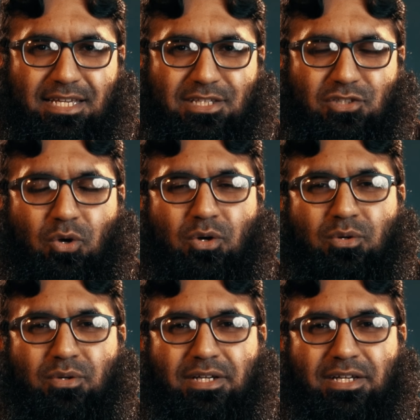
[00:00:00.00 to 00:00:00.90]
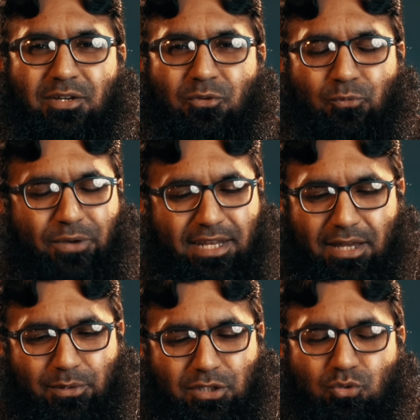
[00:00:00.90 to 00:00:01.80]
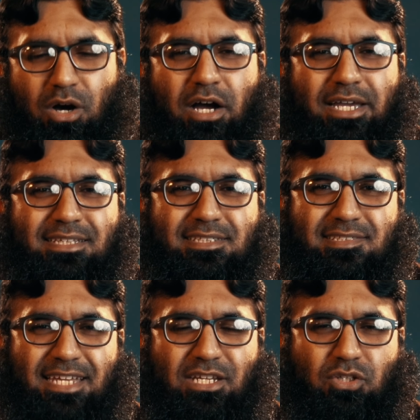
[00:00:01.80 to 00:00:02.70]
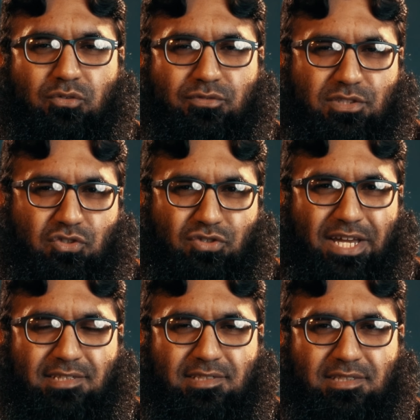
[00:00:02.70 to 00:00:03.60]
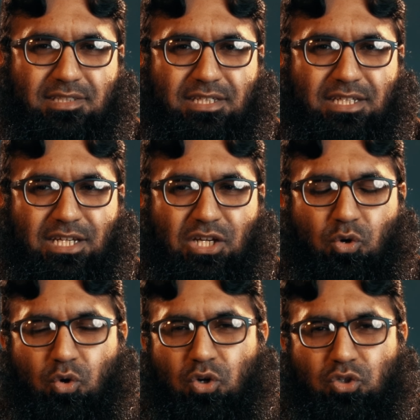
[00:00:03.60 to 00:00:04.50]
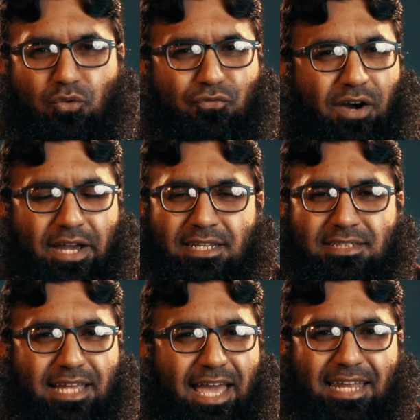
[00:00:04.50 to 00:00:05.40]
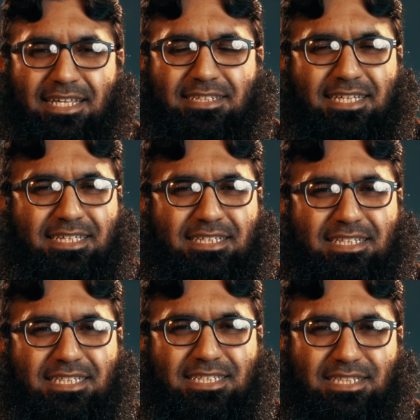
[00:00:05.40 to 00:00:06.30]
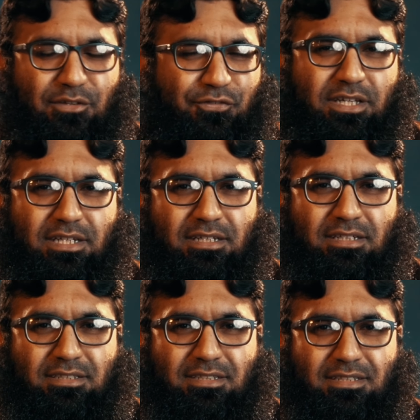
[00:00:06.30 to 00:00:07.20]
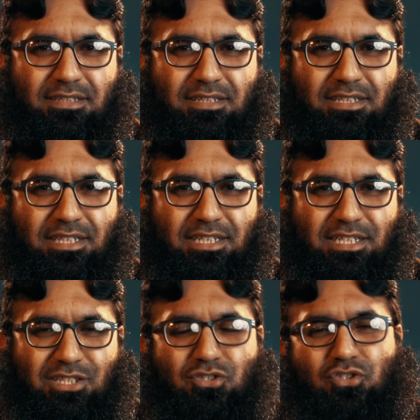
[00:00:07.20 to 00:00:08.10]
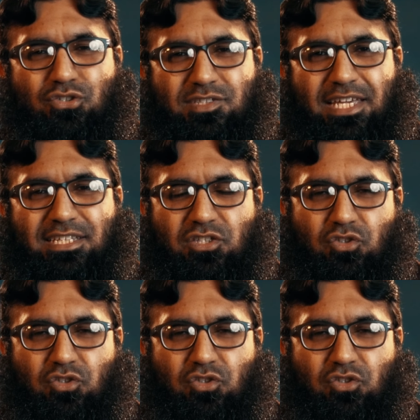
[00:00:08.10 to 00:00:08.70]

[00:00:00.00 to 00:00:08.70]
So whenever you are in the state of distress or you find anything difficult, you should say this